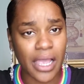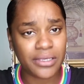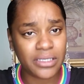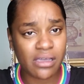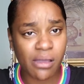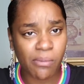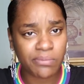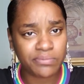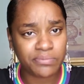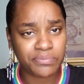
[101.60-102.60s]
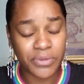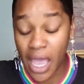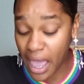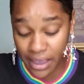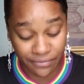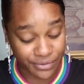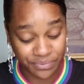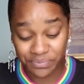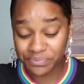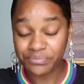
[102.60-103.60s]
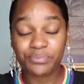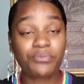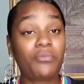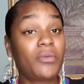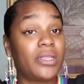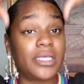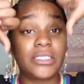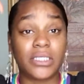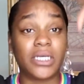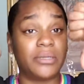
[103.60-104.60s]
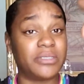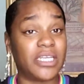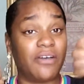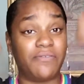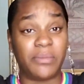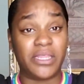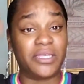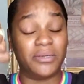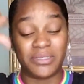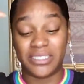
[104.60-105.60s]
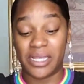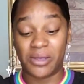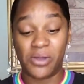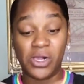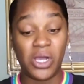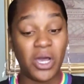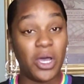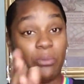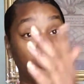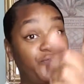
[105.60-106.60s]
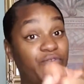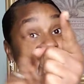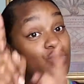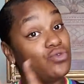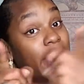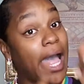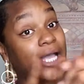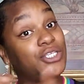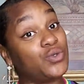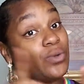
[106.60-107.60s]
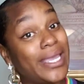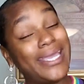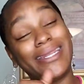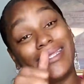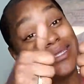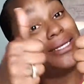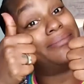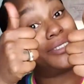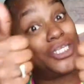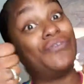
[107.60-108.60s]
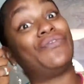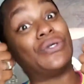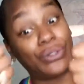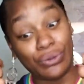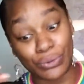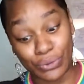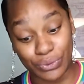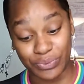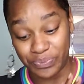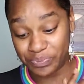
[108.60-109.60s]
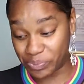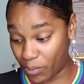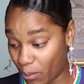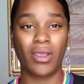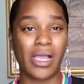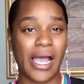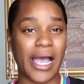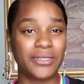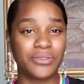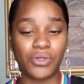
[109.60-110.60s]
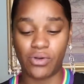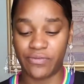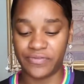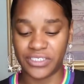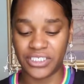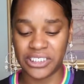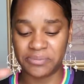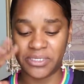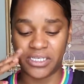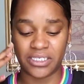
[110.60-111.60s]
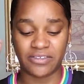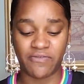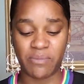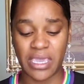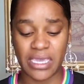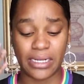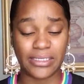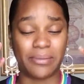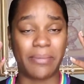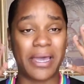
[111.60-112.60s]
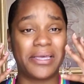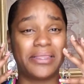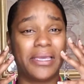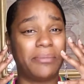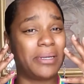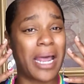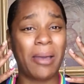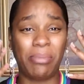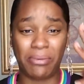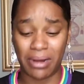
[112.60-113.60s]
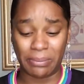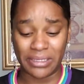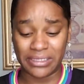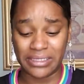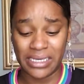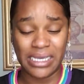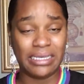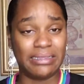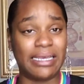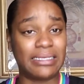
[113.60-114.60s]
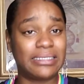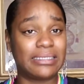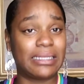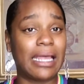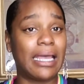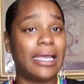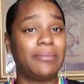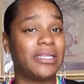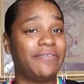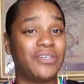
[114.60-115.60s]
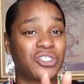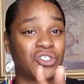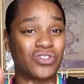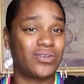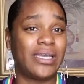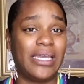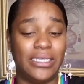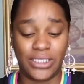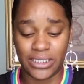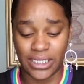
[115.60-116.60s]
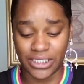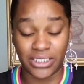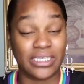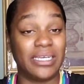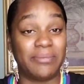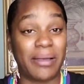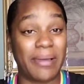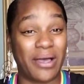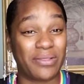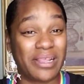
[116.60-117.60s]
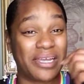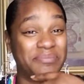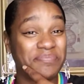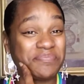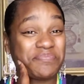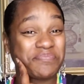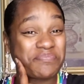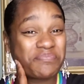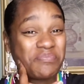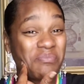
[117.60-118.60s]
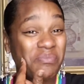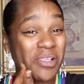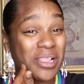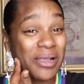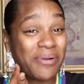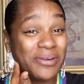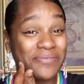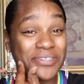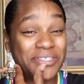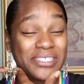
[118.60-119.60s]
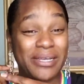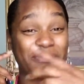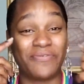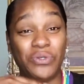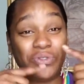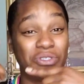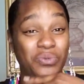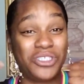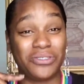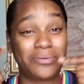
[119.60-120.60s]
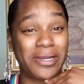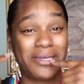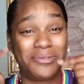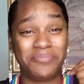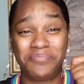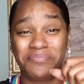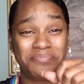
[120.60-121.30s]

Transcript: how you say it? However, that's a thumbs down for me. Thumbs down. But for you guys who eat it, thumbs up for you. I don't know if it's just because of me and it's a mind thing, but I promise that slime left a strange texture in my mouth. Like right over here, because I refuse to swish it around.